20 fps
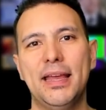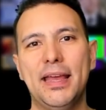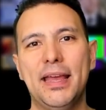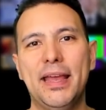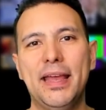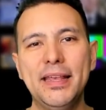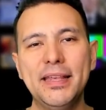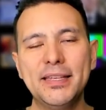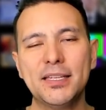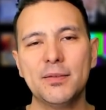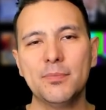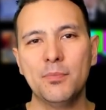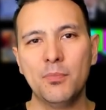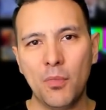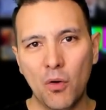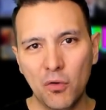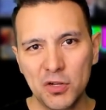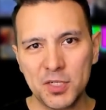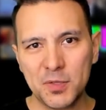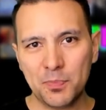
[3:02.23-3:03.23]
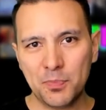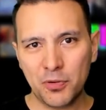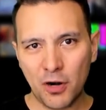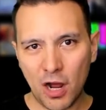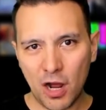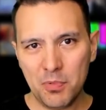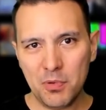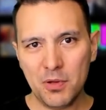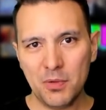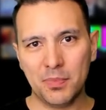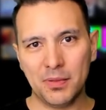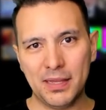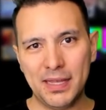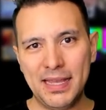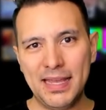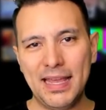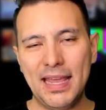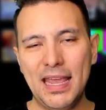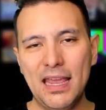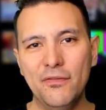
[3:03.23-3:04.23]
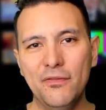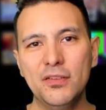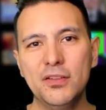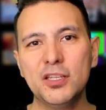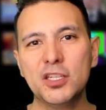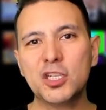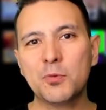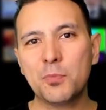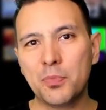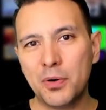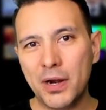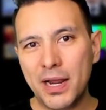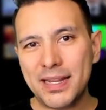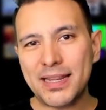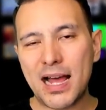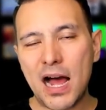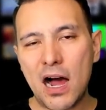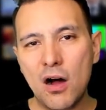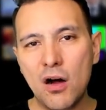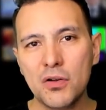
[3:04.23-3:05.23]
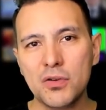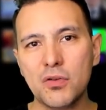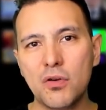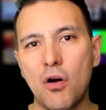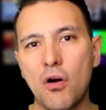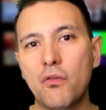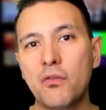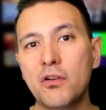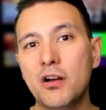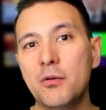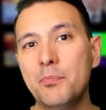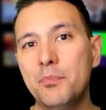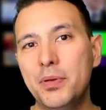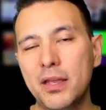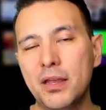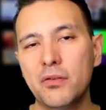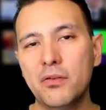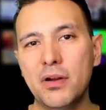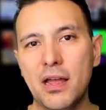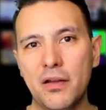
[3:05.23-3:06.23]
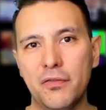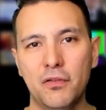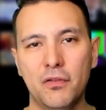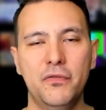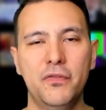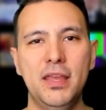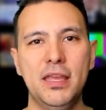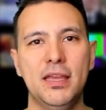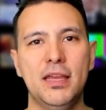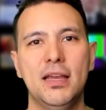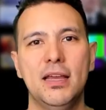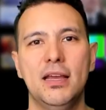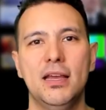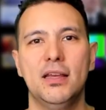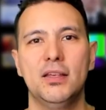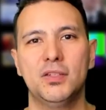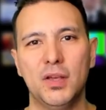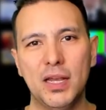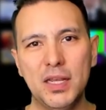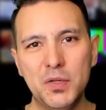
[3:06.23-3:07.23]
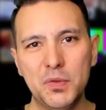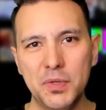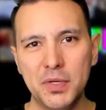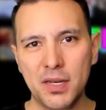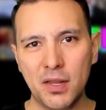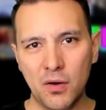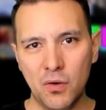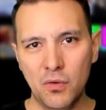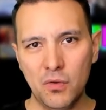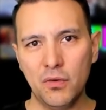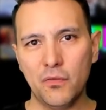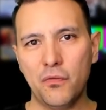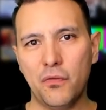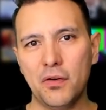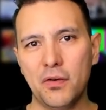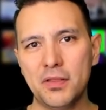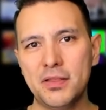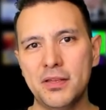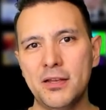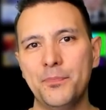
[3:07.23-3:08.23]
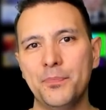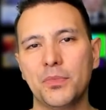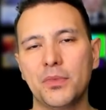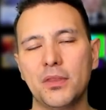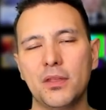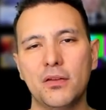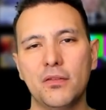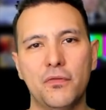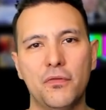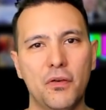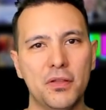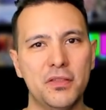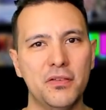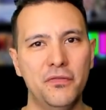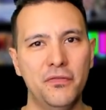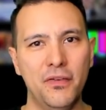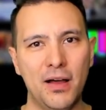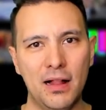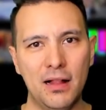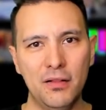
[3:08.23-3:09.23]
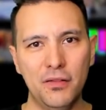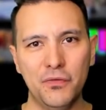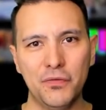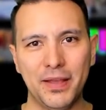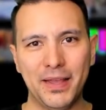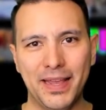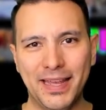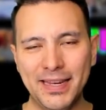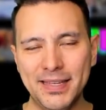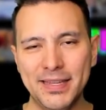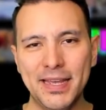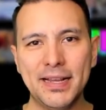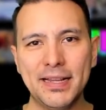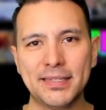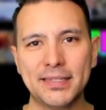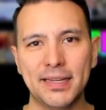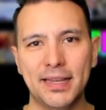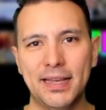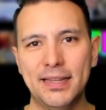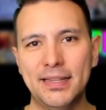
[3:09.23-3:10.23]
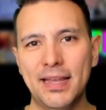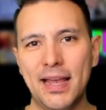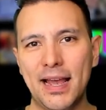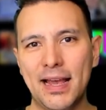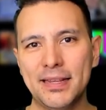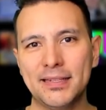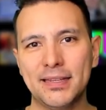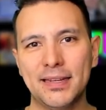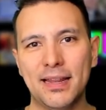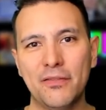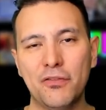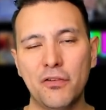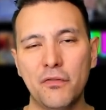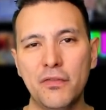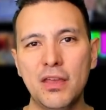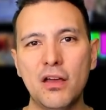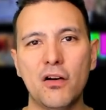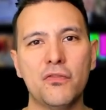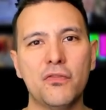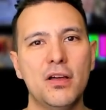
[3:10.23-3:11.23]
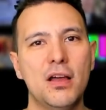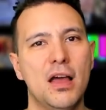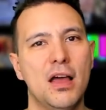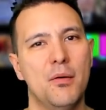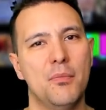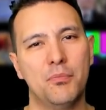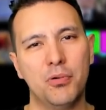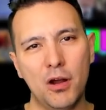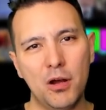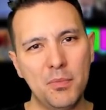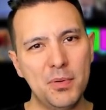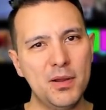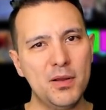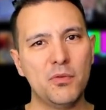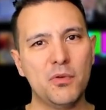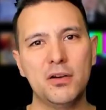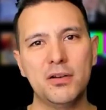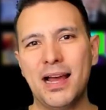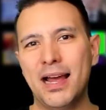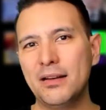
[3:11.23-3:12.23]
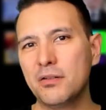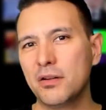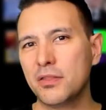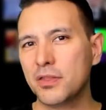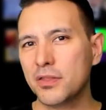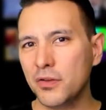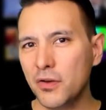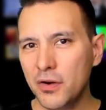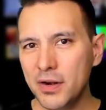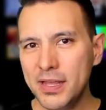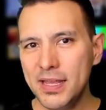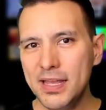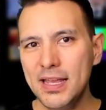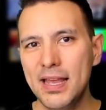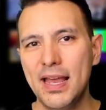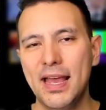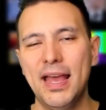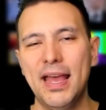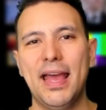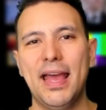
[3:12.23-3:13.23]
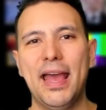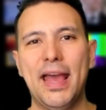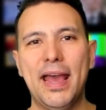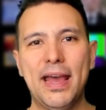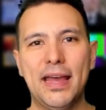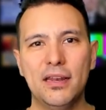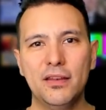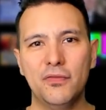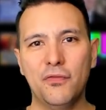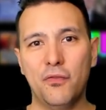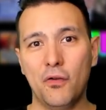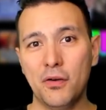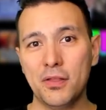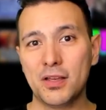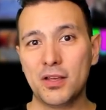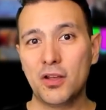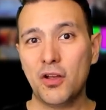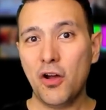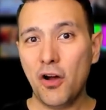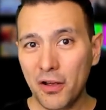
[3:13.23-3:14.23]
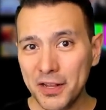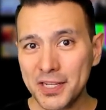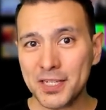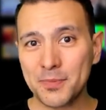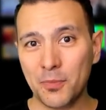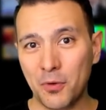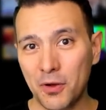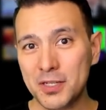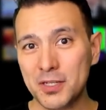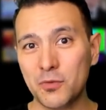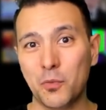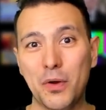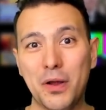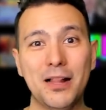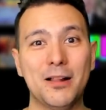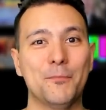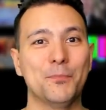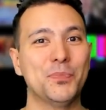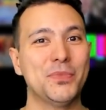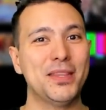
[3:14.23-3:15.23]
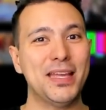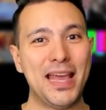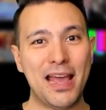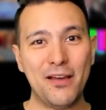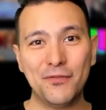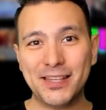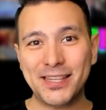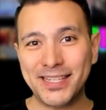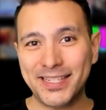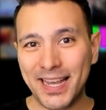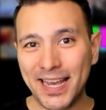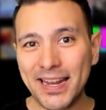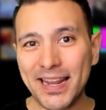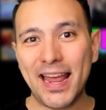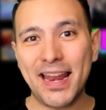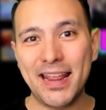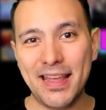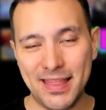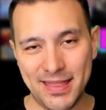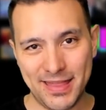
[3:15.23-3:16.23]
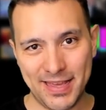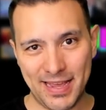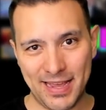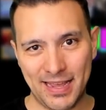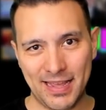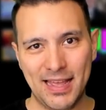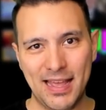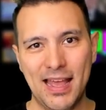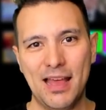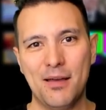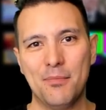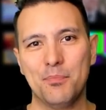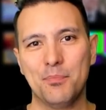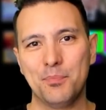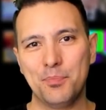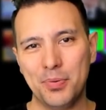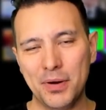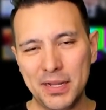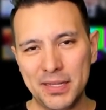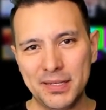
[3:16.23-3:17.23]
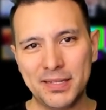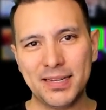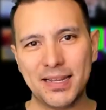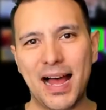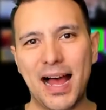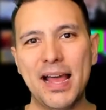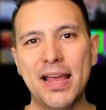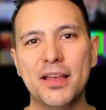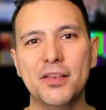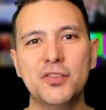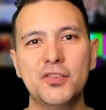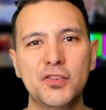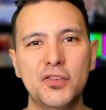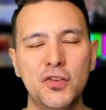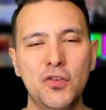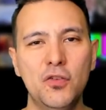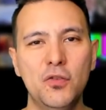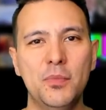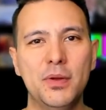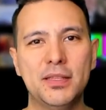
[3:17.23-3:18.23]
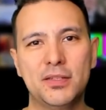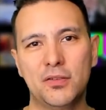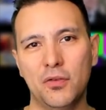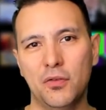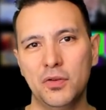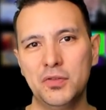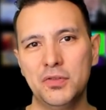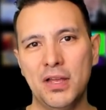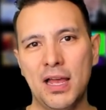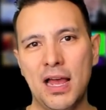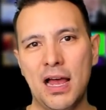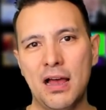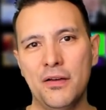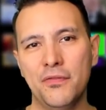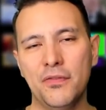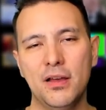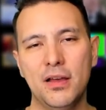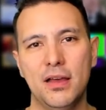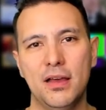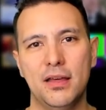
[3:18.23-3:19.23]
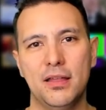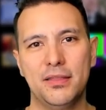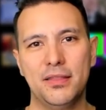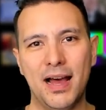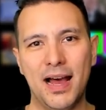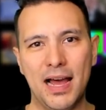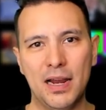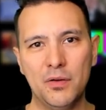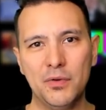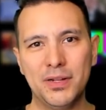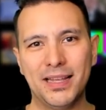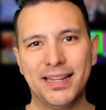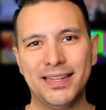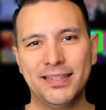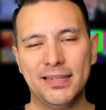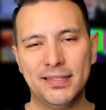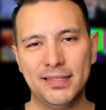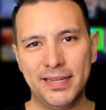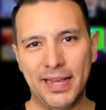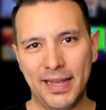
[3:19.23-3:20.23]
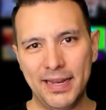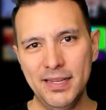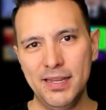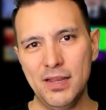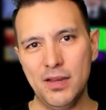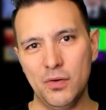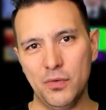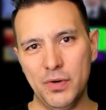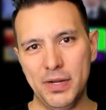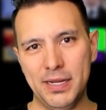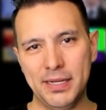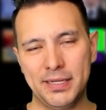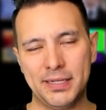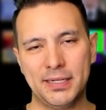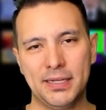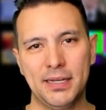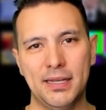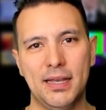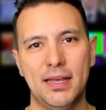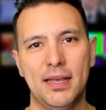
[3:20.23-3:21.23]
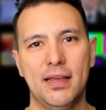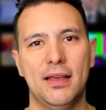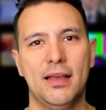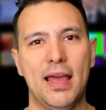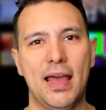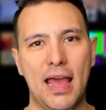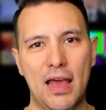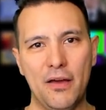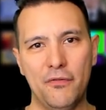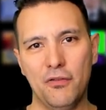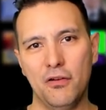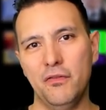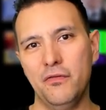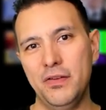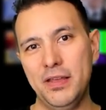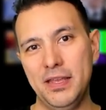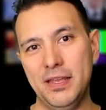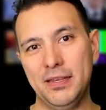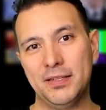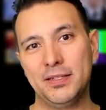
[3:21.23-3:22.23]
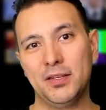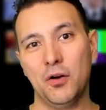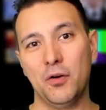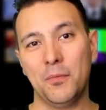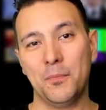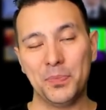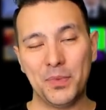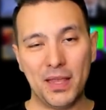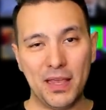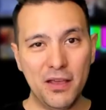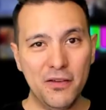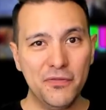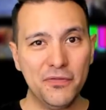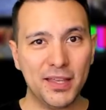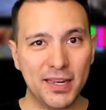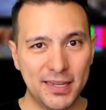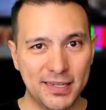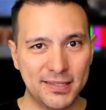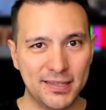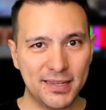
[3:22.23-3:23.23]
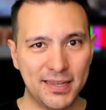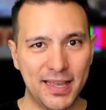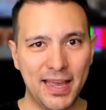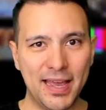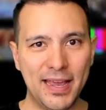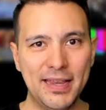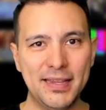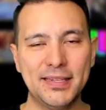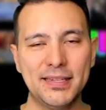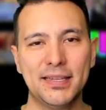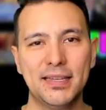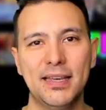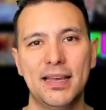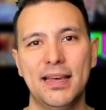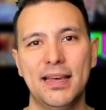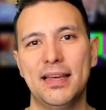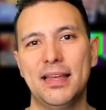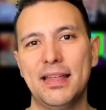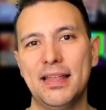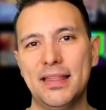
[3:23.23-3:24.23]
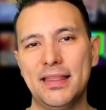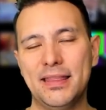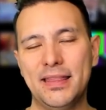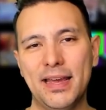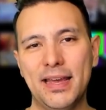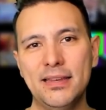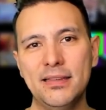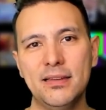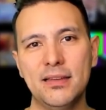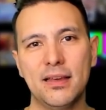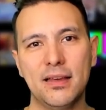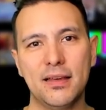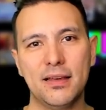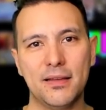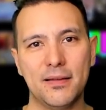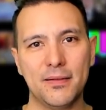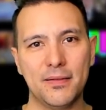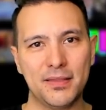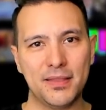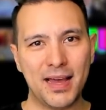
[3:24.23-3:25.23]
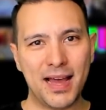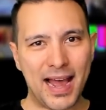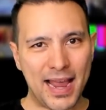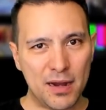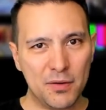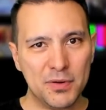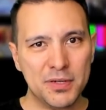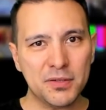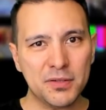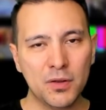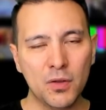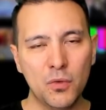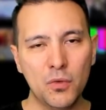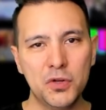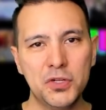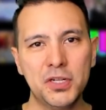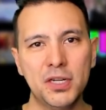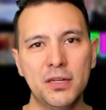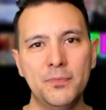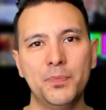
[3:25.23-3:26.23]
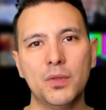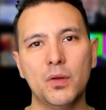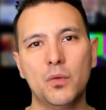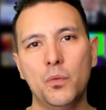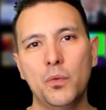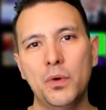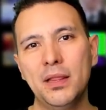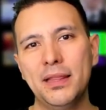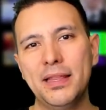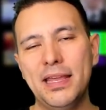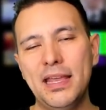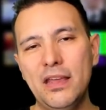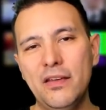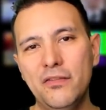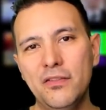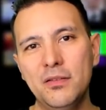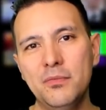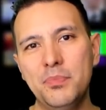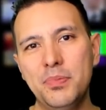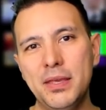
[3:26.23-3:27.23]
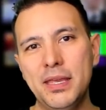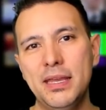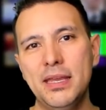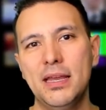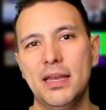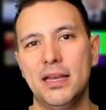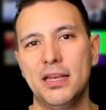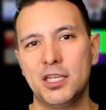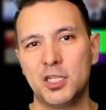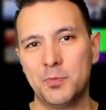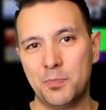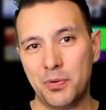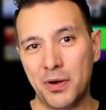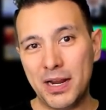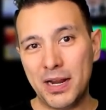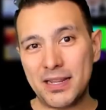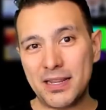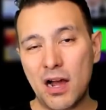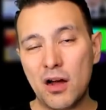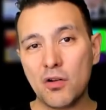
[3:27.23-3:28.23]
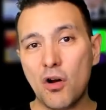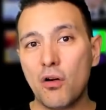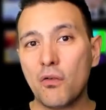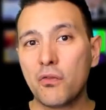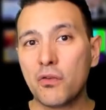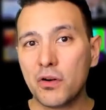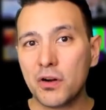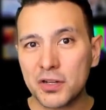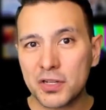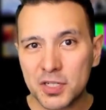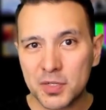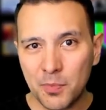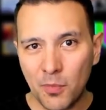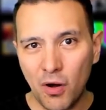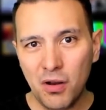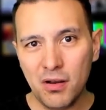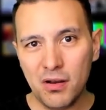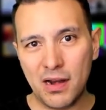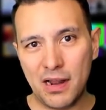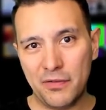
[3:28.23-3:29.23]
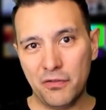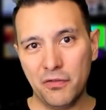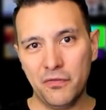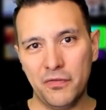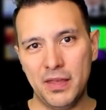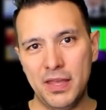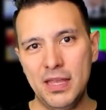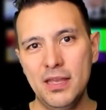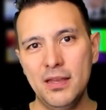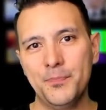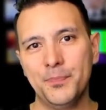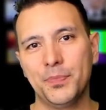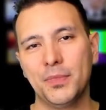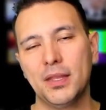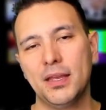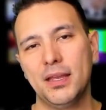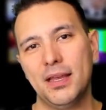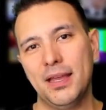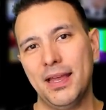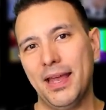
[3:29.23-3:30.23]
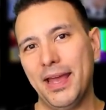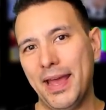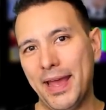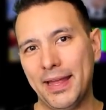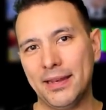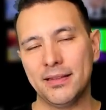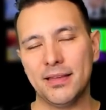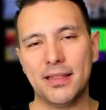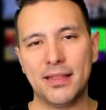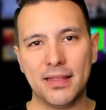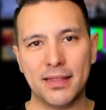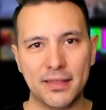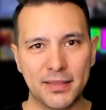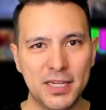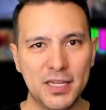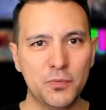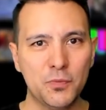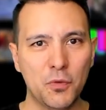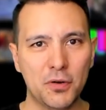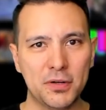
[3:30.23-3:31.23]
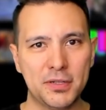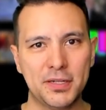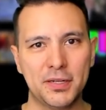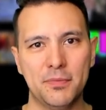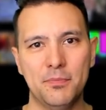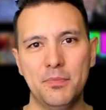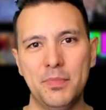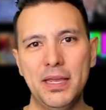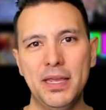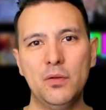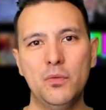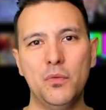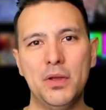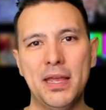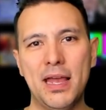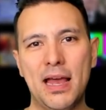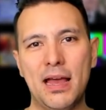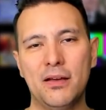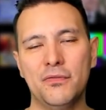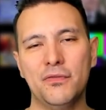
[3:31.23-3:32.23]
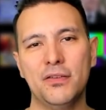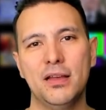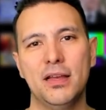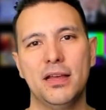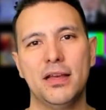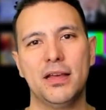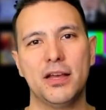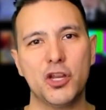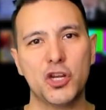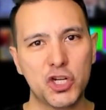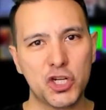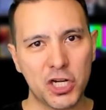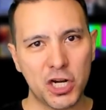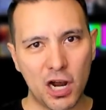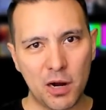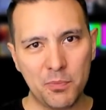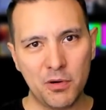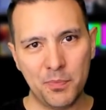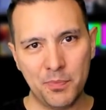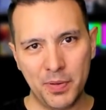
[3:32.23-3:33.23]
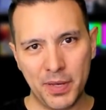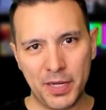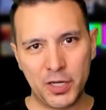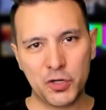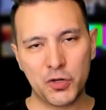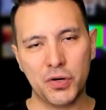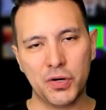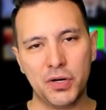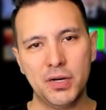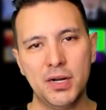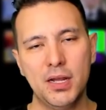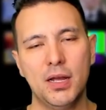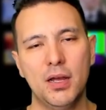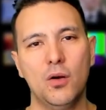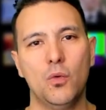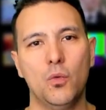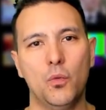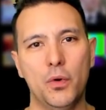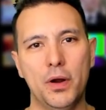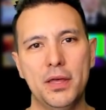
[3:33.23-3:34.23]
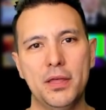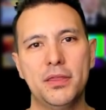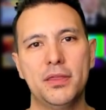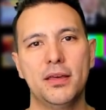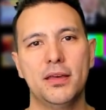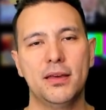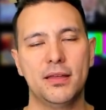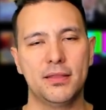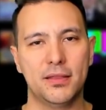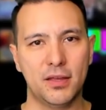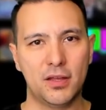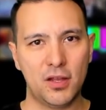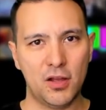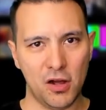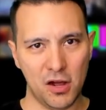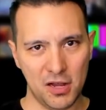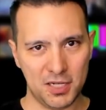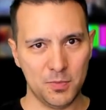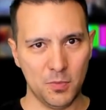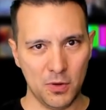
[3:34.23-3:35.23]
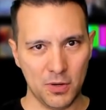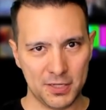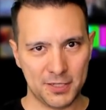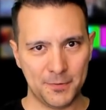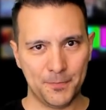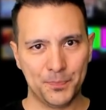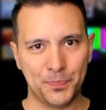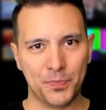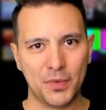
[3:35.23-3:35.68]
is most probably even spread out over a bigger FOV. So as we know for the for the Valve Index it has an FOV of probably around 130 and for the Cosmos well they haven't said anything but I assume it's going to have the 110 degrees FOV. So if that is the case, then the high resolution will even be spread out over a smaller FOV. And this would mean we have a sharper picture with the cosmos.